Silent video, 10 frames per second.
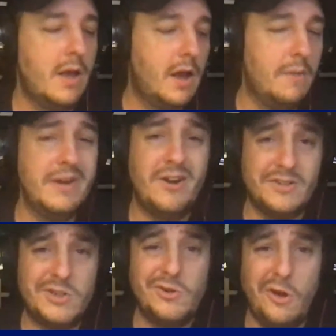It
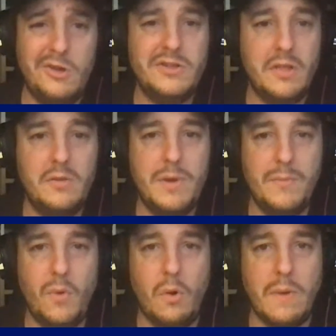also costs a little bit
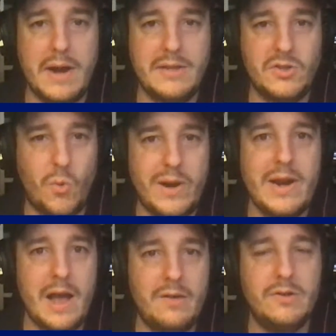more, right? It's
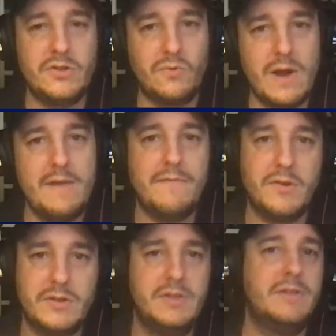$20 to rent
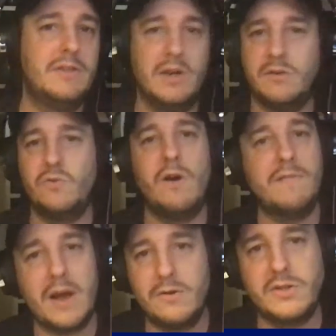versus,
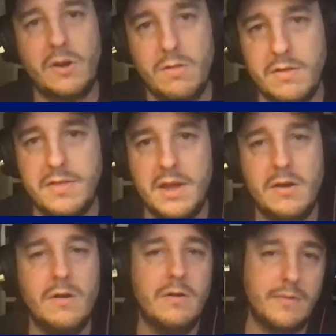$12 to go to the
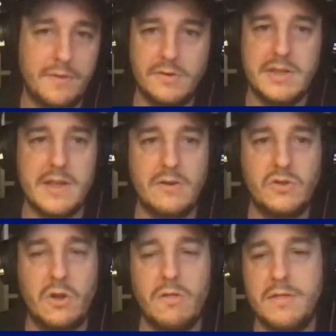theater, $13 to
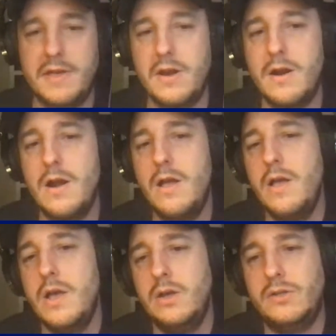go to the theater.
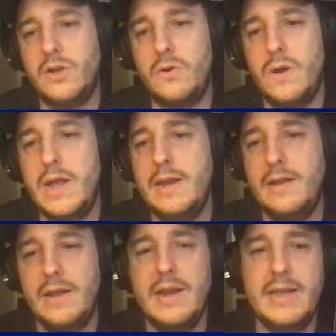So it
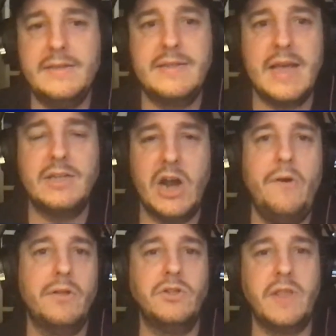is a
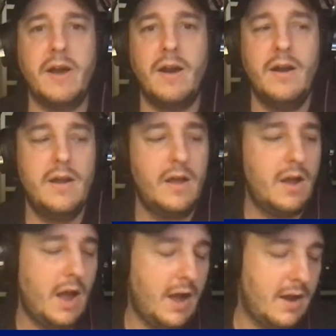challenge there.
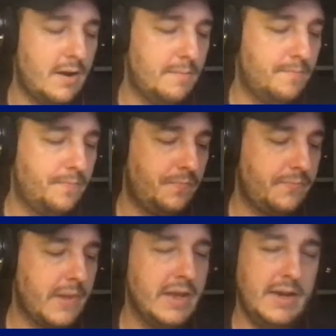
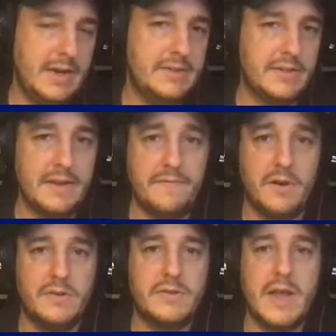It is a difference.